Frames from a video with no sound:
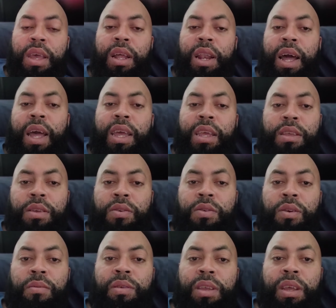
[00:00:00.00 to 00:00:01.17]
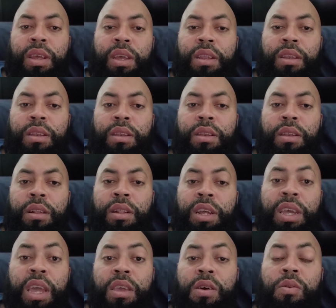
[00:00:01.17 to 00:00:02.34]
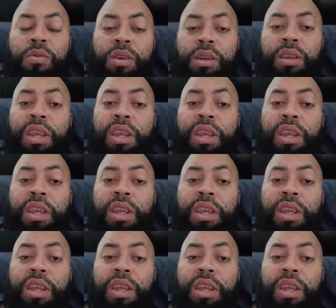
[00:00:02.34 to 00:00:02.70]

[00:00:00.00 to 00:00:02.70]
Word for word: Like, you know what I'm saying? Look at Jokic.